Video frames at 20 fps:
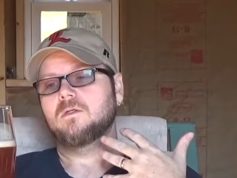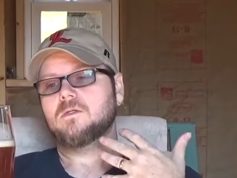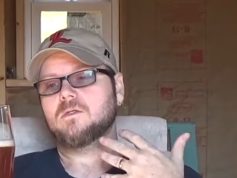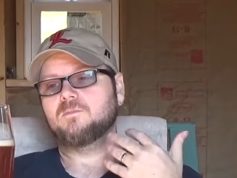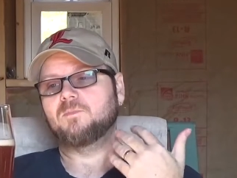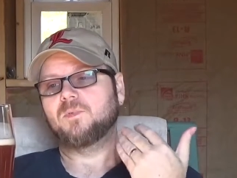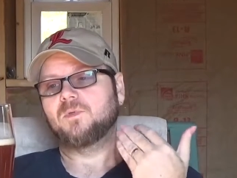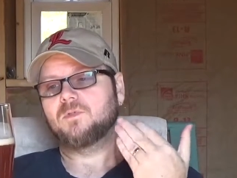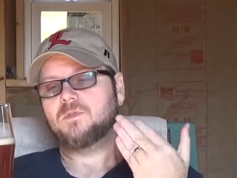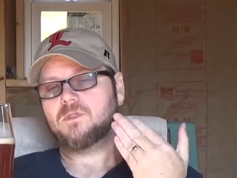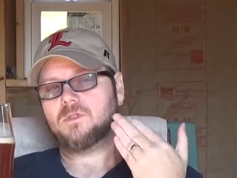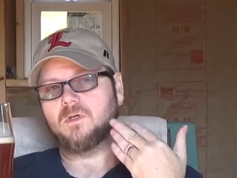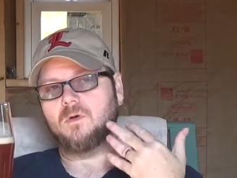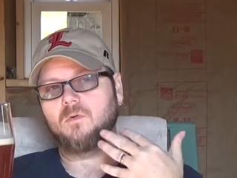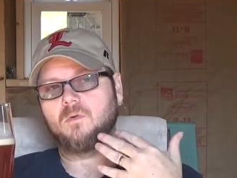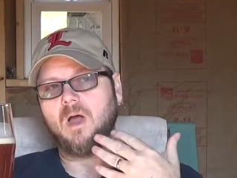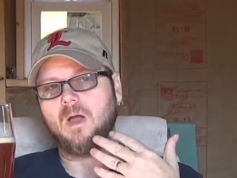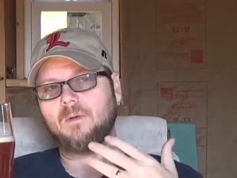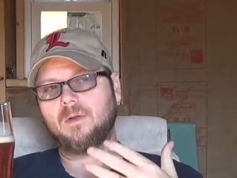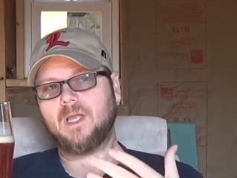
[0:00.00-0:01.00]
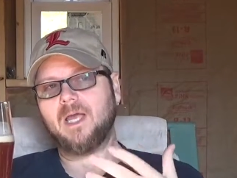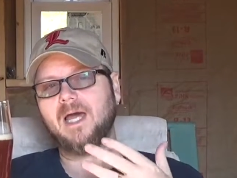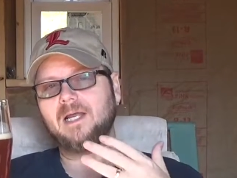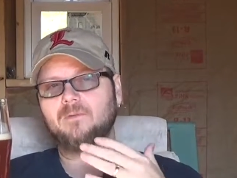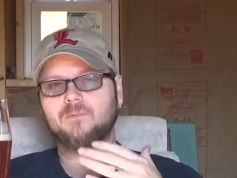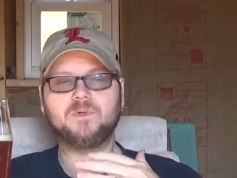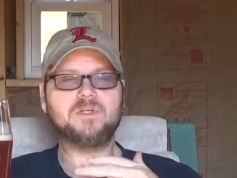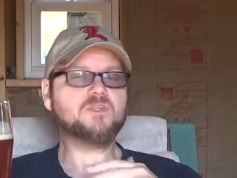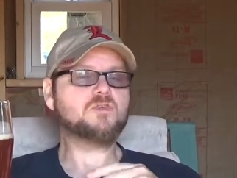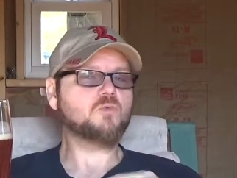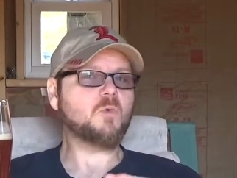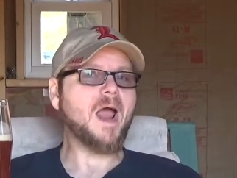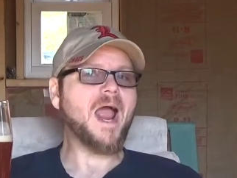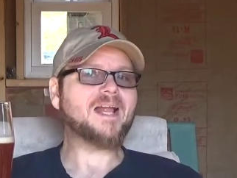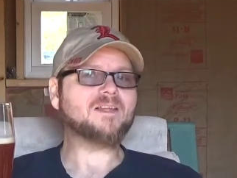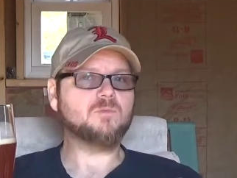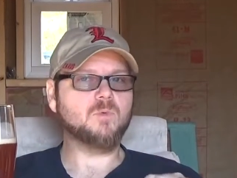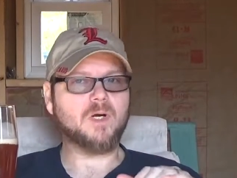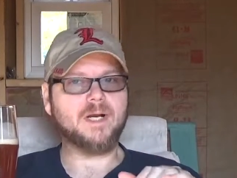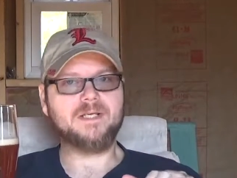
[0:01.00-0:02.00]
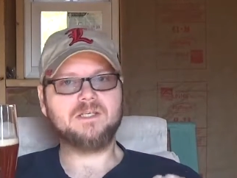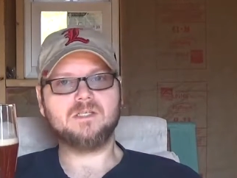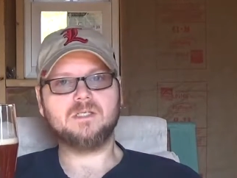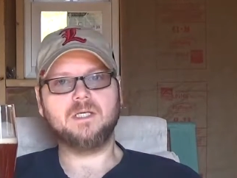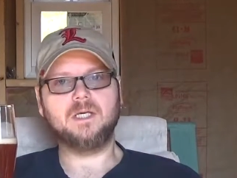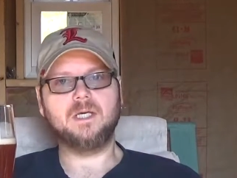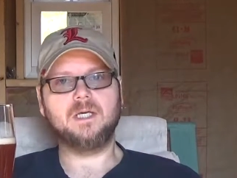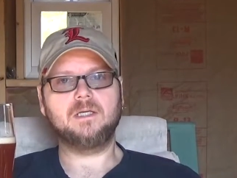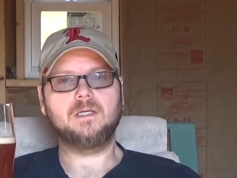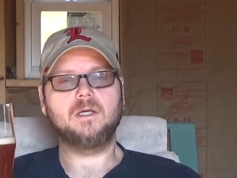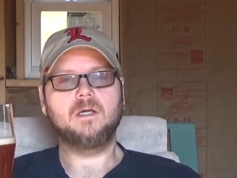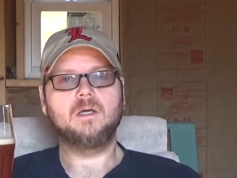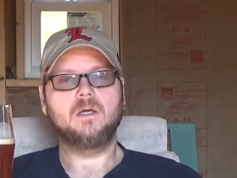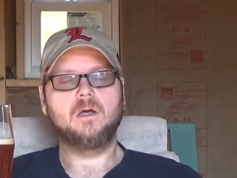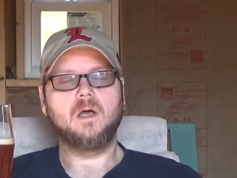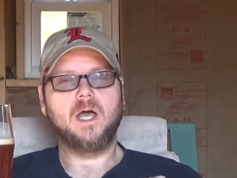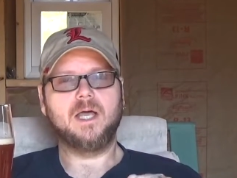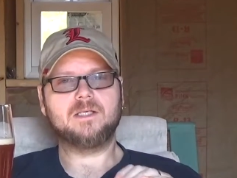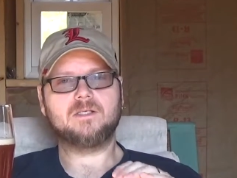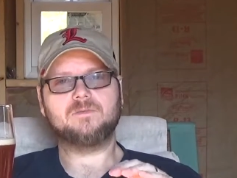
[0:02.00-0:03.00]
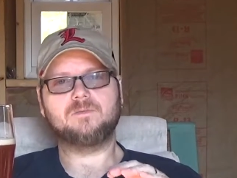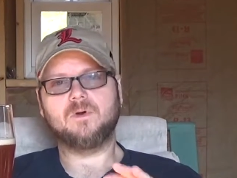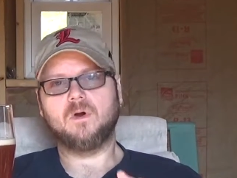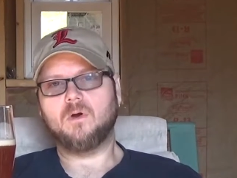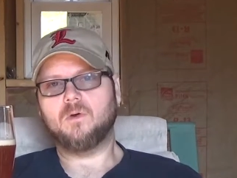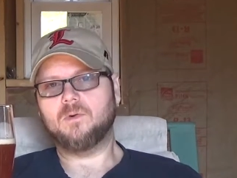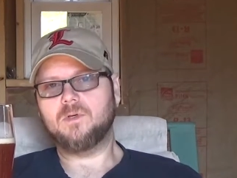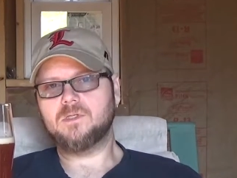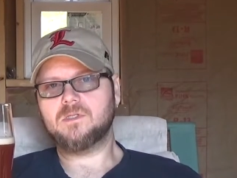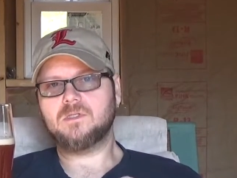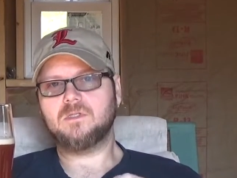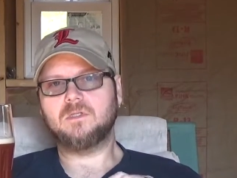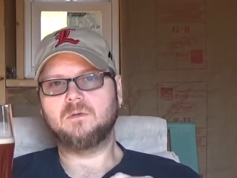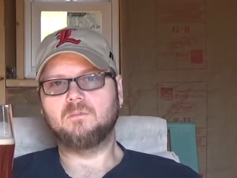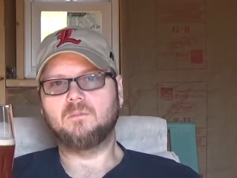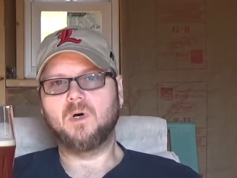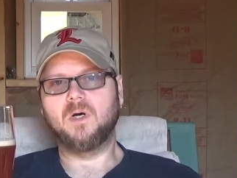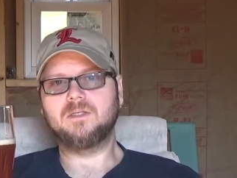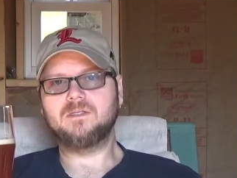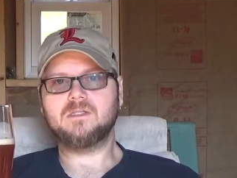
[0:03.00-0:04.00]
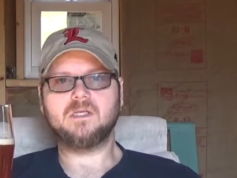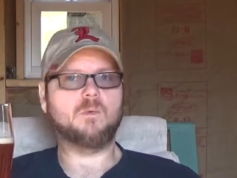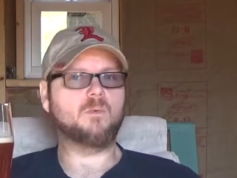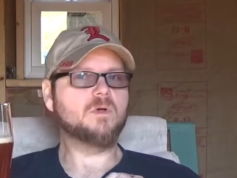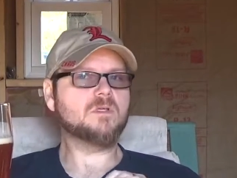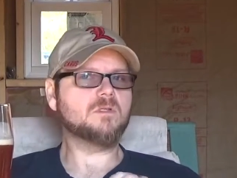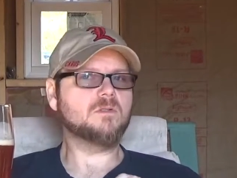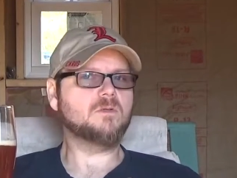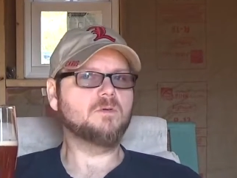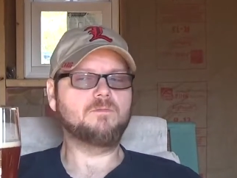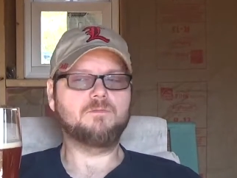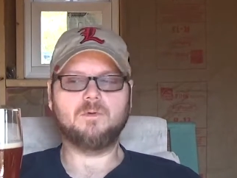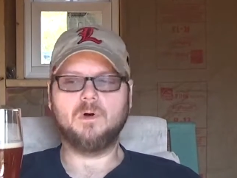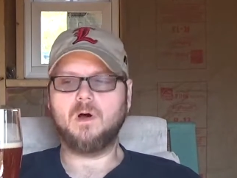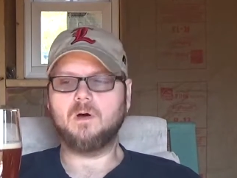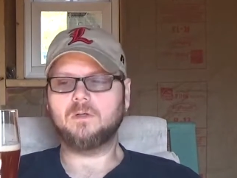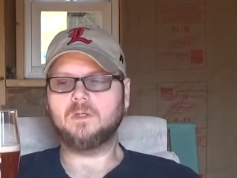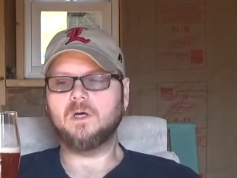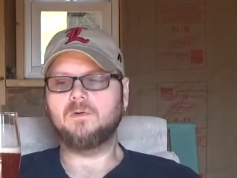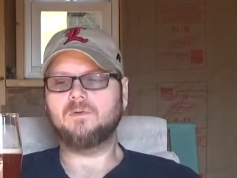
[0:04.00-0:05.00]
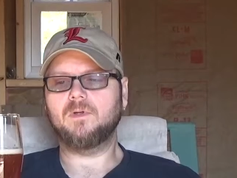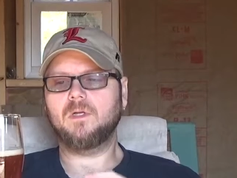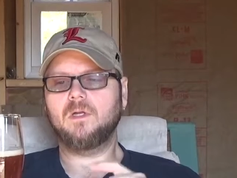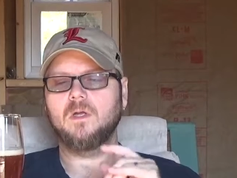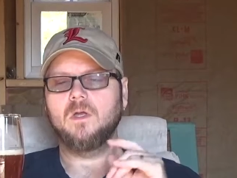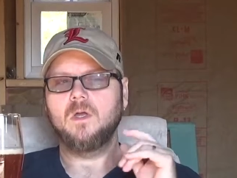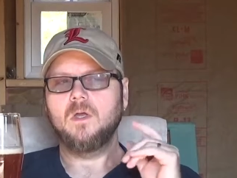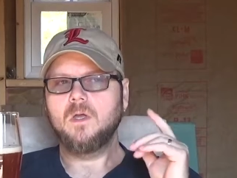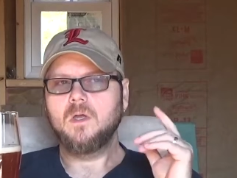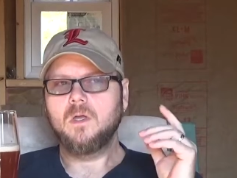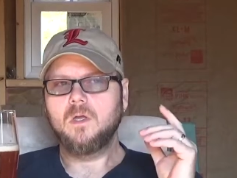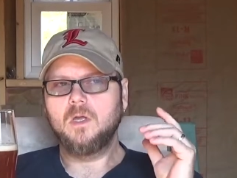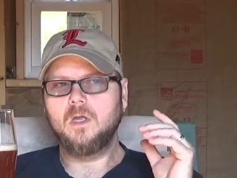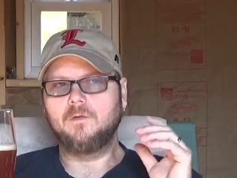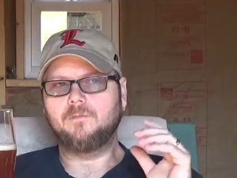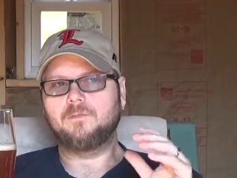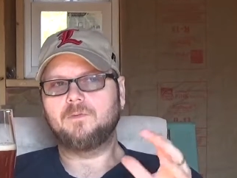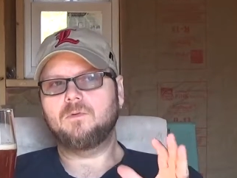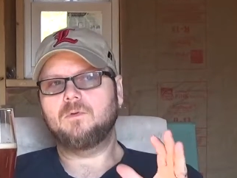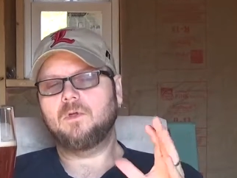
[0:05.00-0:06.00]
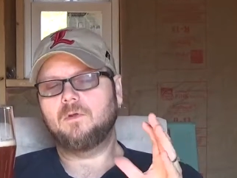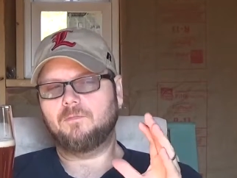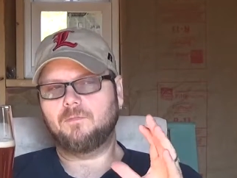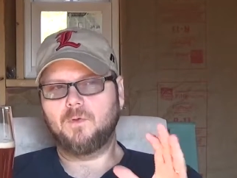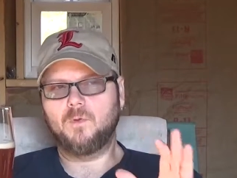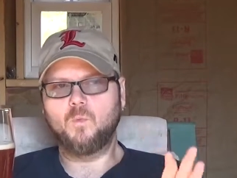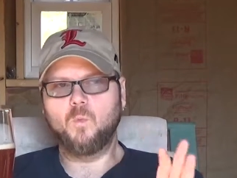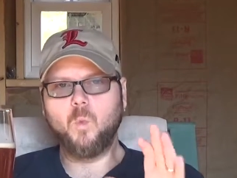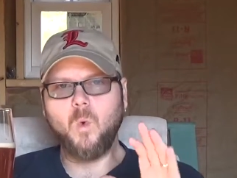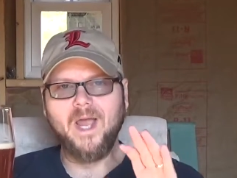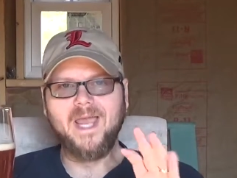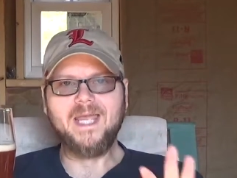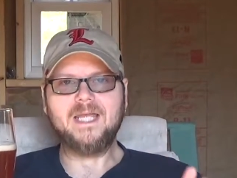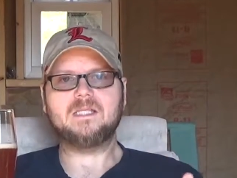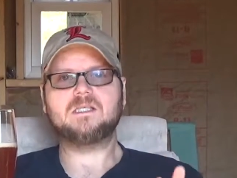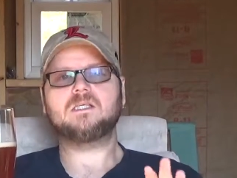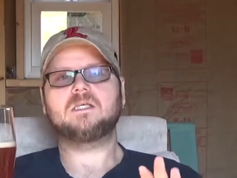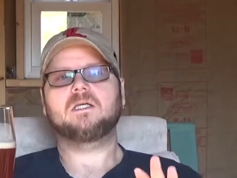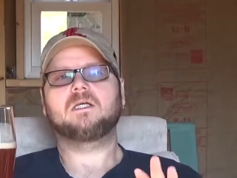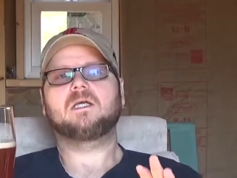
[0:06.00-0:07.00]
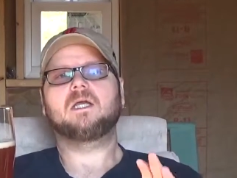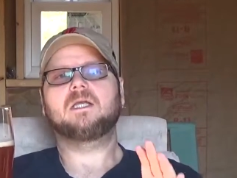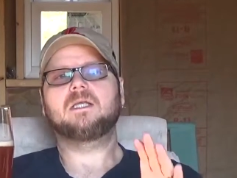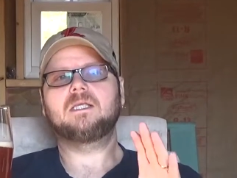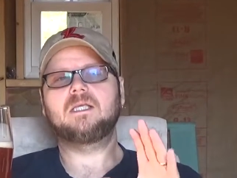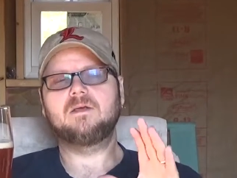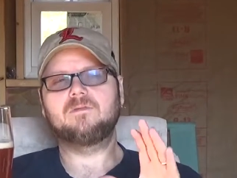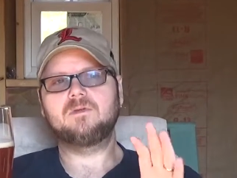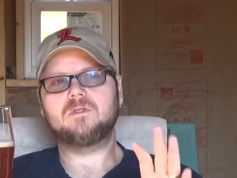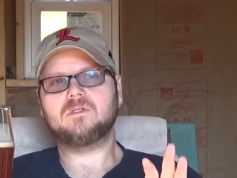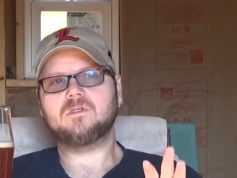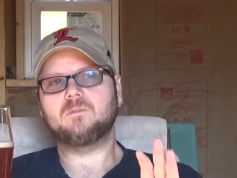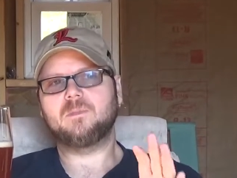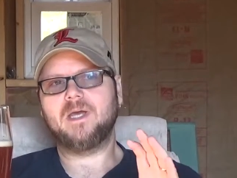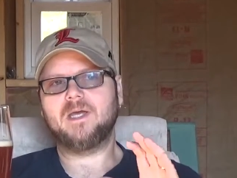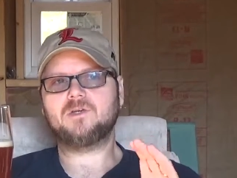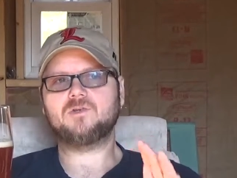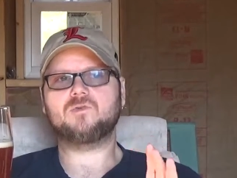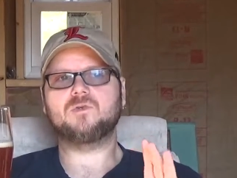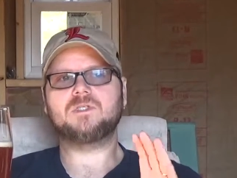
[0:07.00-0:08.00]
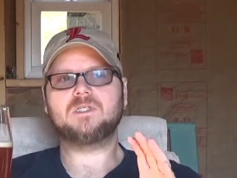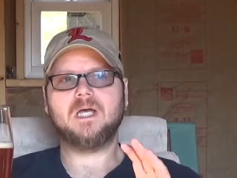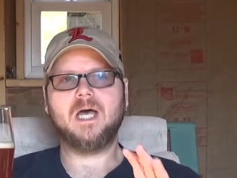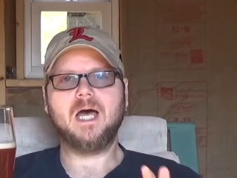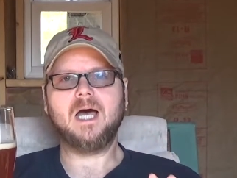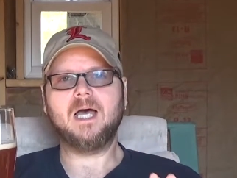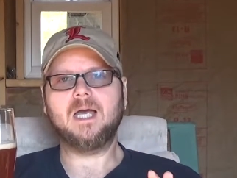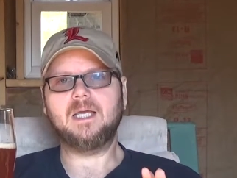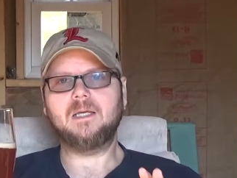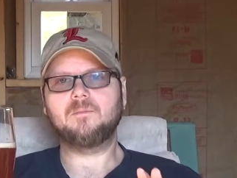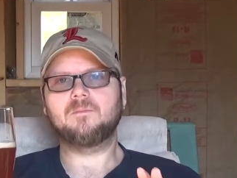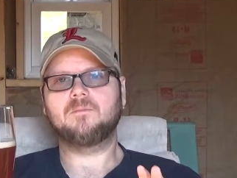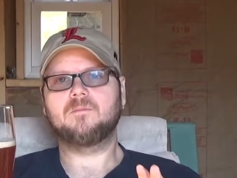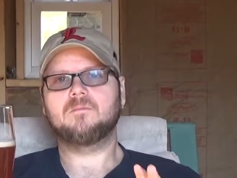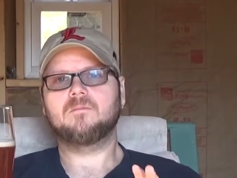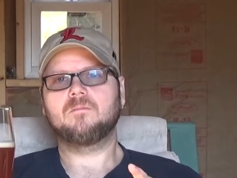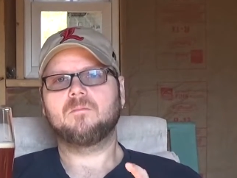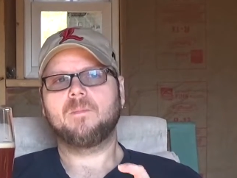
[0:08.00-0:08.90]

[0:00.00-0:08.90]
So I kind of retract what I said as far as the Muntons. I wasn't too fond of it. If you wait and give it some extra time